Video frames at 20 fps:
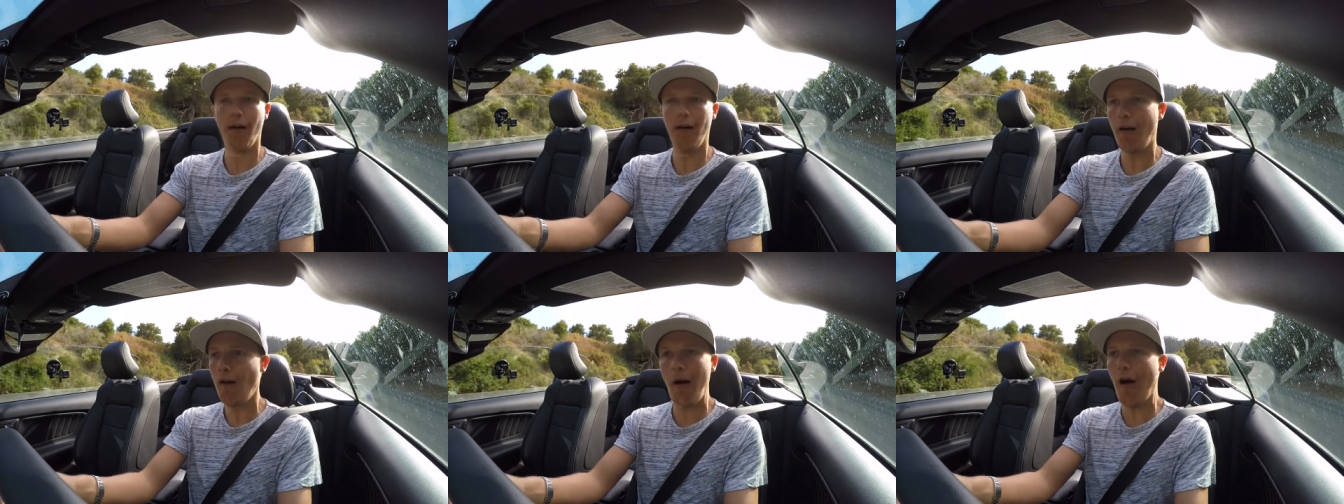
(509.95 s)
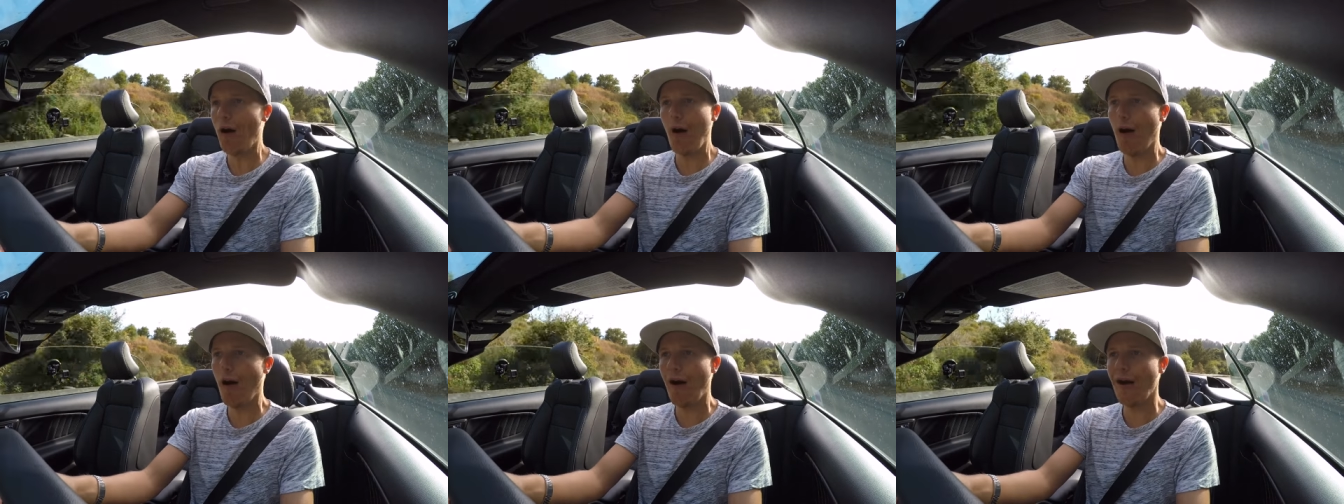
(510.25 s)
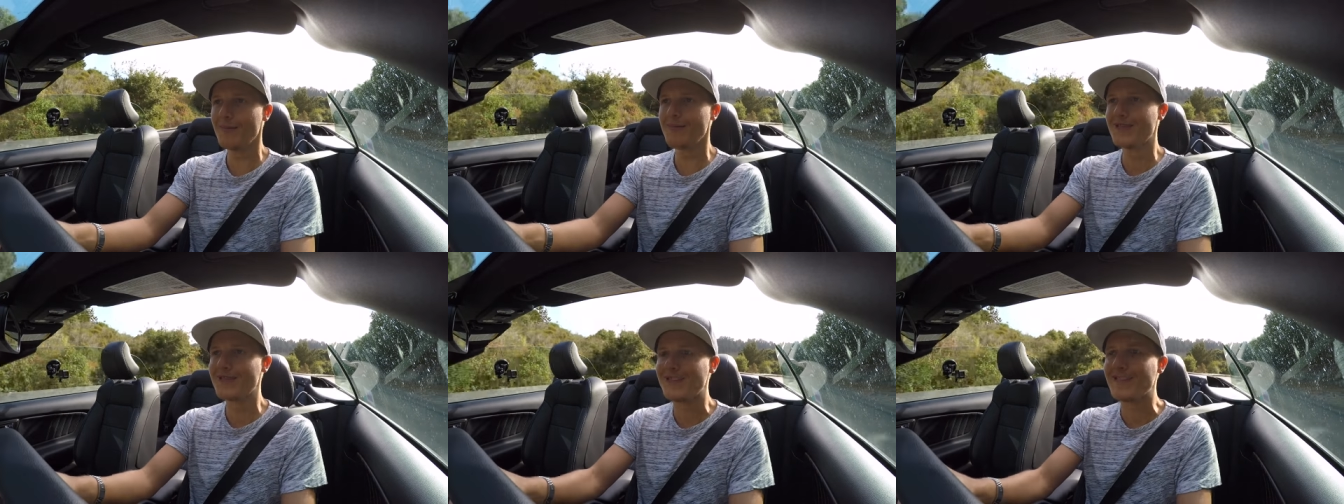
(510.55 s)
oh,
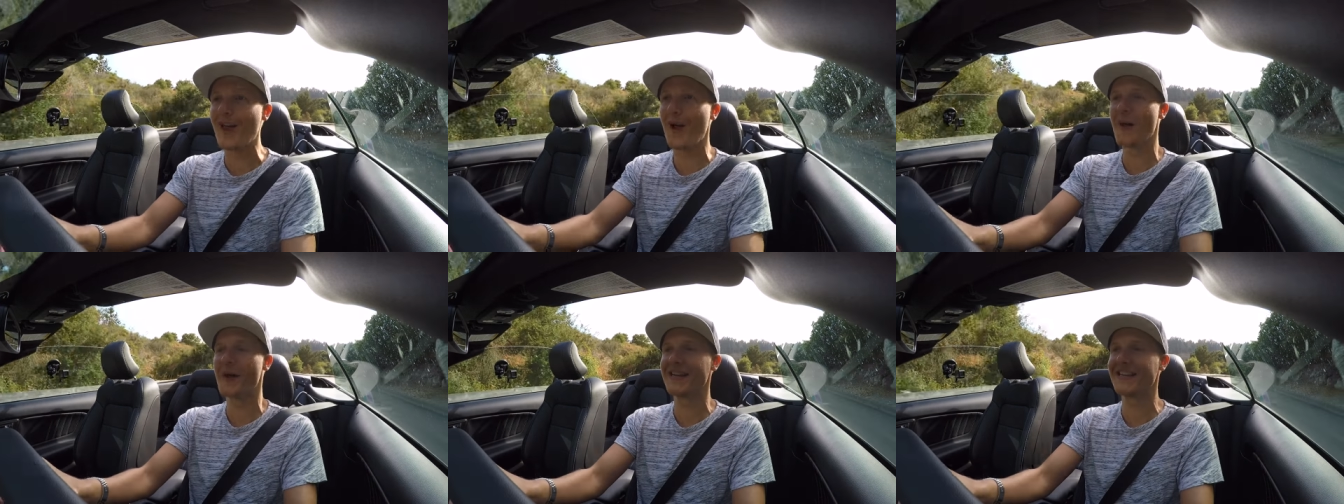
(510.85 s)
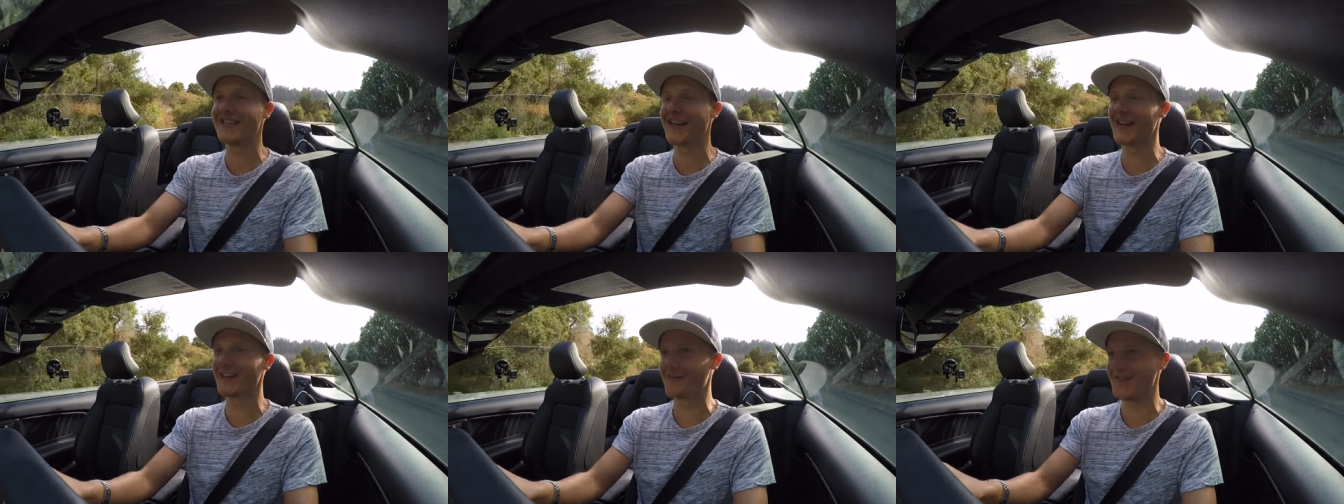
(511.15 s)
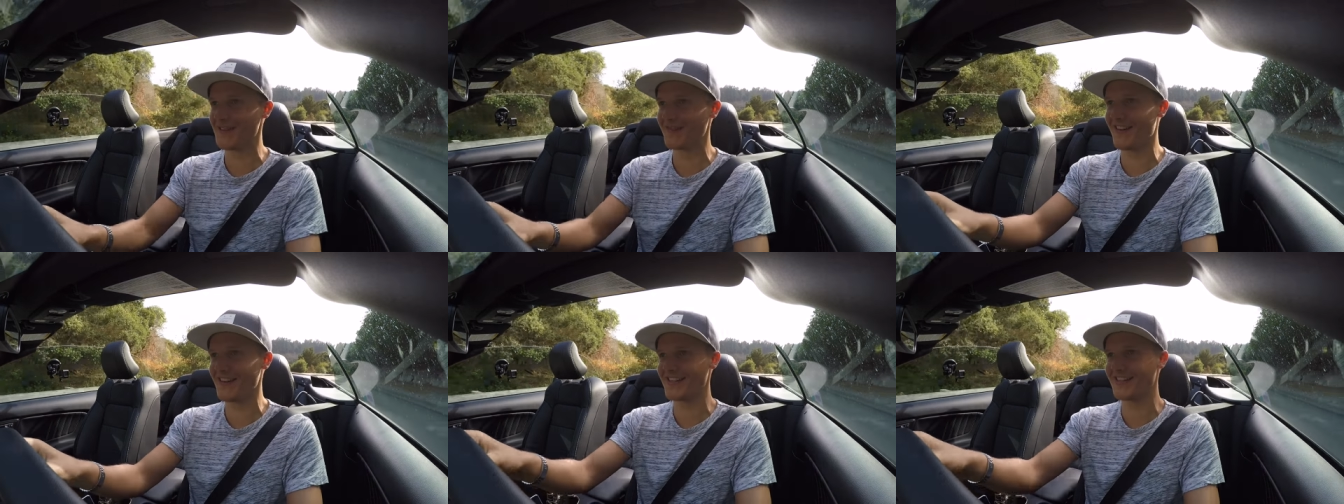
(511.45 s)
I'm so excited
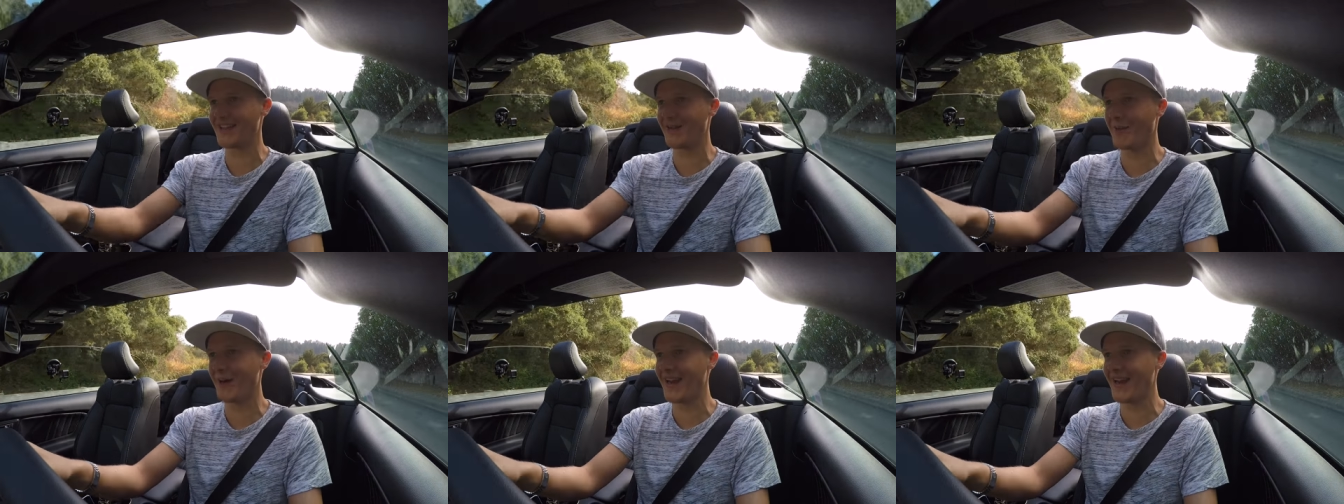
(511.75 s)
for the rest of the